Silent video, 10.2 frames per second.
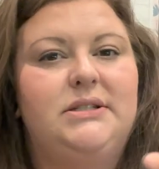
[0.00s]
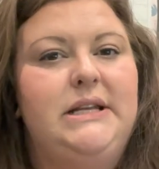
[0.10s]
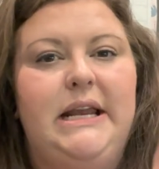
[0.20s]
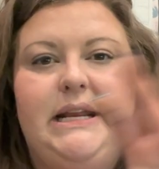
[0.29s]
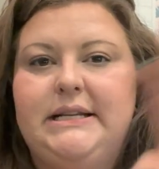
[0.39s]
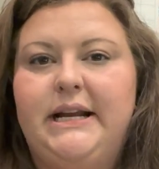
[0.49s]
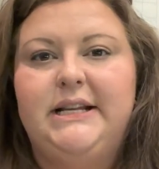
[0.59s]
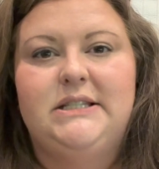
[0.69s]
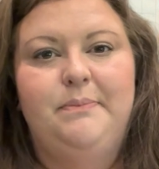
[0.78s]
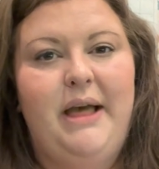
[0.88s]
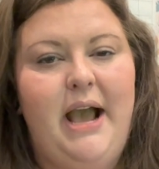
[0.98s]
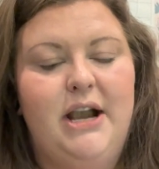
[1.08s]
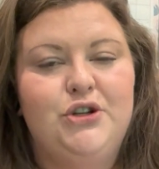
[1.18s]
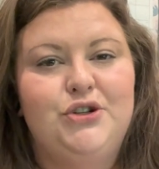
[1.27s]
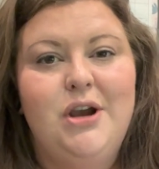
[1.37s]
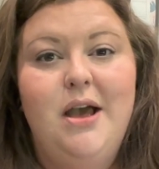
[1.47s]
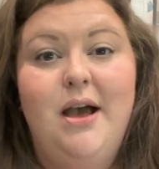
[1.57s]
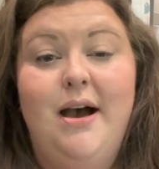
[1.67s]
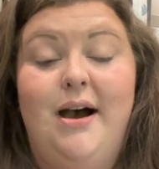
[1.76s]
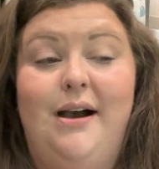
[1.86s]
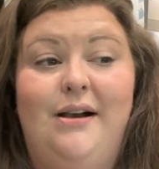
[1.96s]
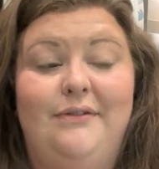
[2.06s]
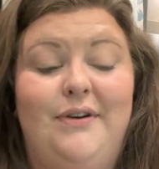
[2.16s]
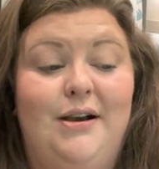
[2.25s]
teeny tiny splash of